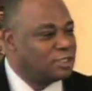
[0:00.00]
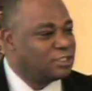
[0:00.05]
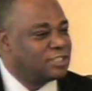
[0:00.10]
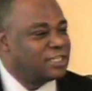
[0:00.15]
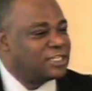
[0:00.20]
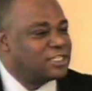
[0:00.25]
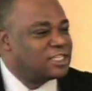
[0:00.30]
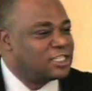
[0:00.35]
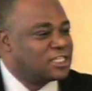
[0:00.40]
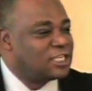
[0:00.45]

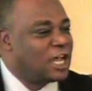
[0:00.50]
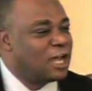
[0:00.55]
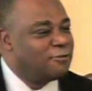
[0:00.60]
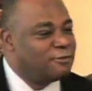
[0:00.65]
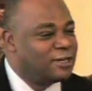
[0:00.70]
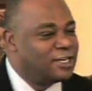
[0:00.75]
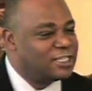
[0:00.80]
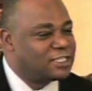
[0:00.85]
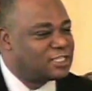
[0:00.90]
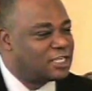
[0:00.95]
This is how
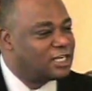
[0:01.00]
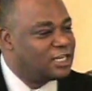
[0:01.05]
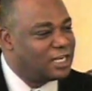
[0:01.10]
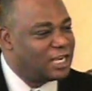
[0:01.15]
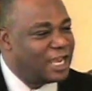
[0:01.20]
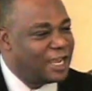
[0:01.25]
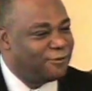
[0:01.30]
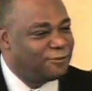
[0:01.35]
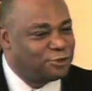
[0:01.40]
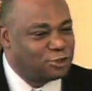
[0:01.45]
it is in
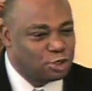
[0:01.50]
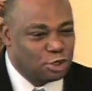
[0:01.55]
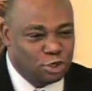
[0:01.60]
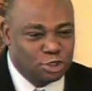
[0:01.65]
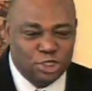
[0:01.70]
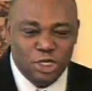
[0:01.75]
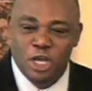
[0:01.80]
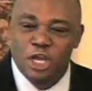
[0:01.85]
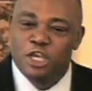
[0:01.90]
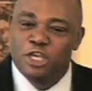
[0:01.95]
life,
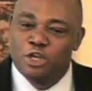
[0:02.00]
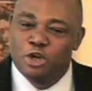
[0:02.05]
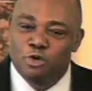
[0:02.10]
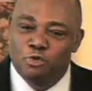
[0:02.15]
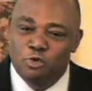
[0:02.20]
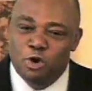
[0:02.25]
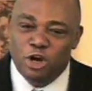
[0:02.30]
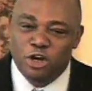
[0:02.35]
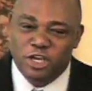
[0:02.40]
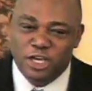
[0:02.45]
church. You're
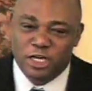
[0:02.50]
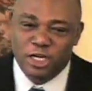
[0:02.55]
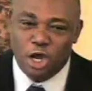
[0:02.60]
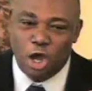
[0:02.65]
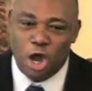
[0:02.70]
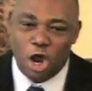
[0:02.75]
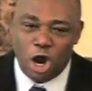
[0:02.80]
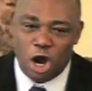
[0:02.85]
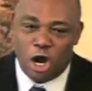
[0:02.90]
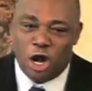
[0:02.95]
working
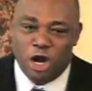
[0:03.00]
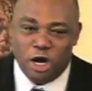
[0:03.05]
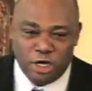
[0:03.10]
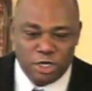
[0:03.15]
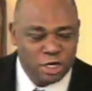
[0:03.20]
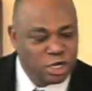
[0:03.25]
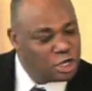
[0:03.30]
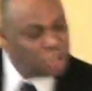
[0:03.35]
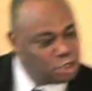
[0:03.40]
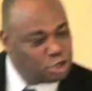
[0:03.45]
hard,
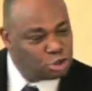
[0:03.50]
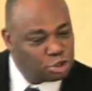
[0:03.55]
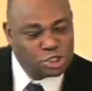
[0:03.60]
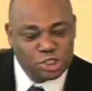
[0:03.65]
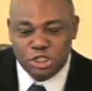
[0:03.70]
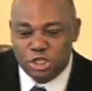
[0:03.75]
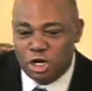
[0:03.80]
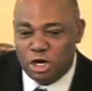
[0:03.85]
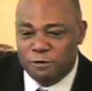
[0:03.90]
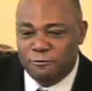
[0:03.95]
you're
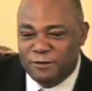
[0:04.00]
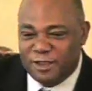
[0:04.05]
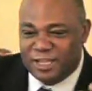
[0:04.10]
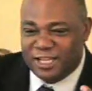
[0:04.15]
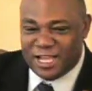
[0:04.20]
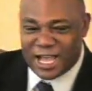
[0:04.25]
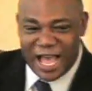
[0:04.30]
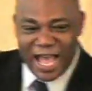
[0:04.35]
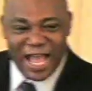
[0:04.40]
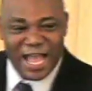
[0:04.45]

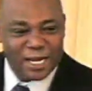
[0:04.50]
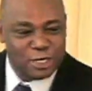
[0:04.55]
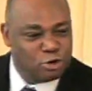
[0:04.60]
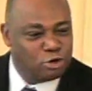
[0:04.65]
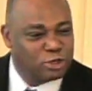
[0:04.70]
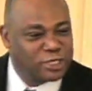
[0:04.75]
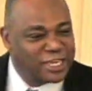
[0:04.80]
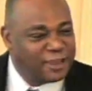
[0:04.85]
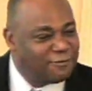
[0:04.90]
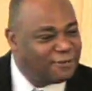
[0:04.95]
serving God,
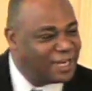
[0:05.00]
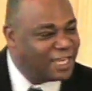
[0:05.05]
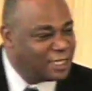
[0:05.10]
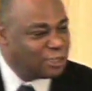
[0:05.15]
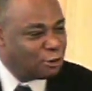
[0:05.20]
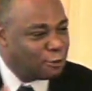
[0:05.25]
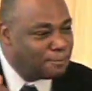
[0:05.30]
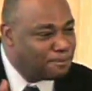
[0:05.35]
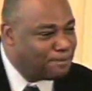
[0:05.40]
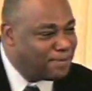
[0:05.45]
you're giving it
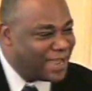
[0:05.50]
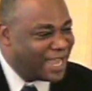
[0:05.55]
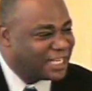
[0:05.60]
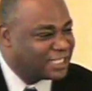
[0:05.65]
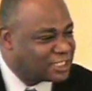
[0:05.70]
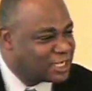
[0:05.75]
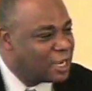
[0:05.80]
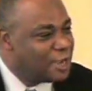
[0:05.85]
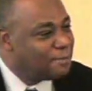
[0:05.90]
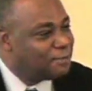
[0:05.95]
your
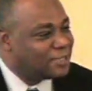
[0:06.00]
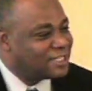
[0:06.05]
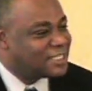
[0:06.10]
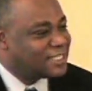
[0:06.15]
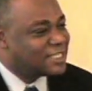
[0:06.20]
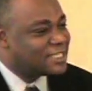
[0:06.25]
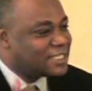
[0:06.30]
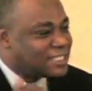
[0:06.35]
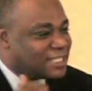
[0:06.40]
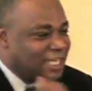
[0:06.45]
best, but
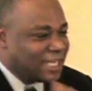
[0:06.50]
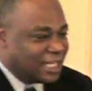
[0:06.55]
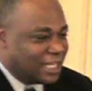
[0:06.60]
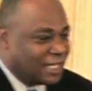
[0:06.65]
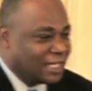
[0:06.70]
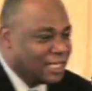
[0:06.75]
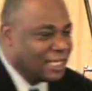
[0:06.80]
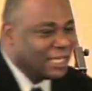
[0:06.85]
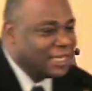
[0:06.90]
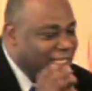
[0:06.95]

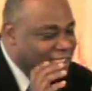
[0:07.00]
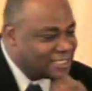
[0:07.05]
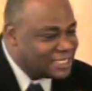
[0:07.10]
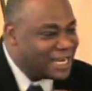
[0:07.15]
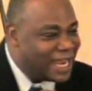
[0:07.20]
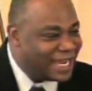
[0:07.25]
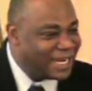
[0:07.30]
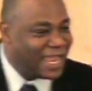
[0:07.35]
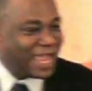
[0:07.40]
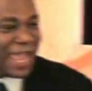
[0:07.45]
still it's
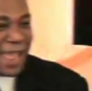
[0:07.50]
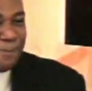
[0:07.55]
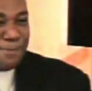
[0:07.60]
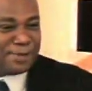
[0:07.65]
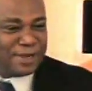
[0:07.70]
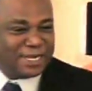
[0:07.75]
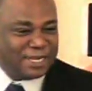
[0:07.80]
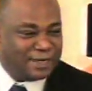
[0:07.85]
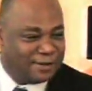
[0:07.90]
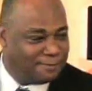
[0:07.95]
not
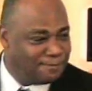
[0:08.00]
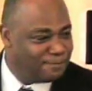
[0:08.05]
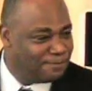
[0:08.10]
happening.